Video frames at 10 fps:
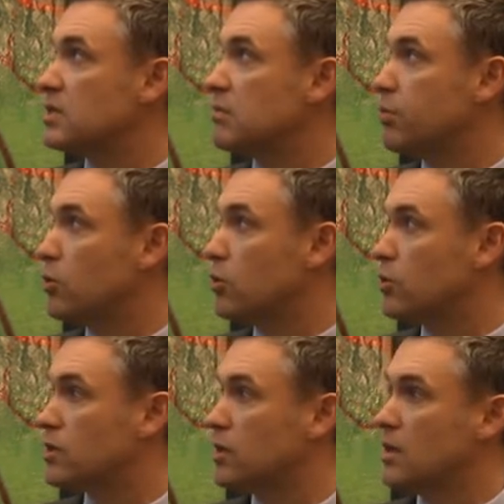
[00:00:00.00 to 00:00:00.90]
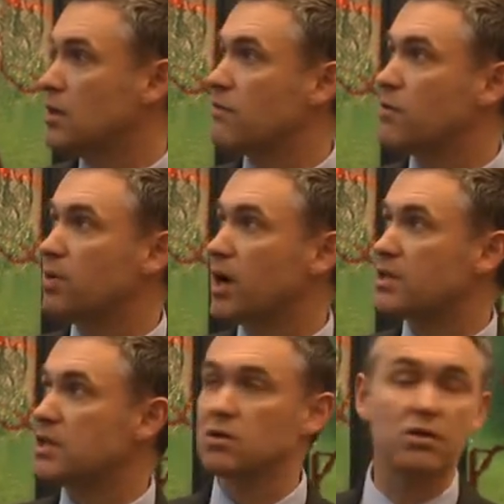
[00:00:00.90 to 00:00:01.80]
in support for
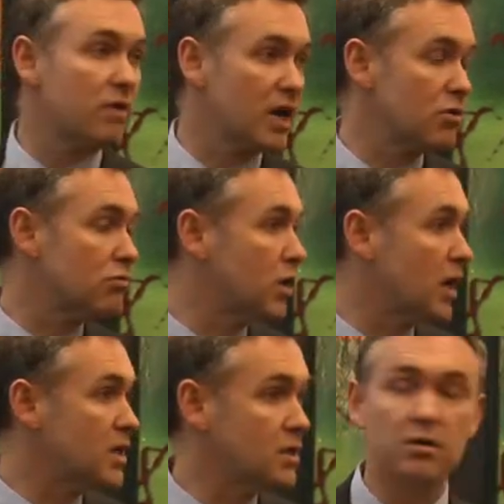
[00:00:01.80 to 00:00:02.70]
parties on the radical right.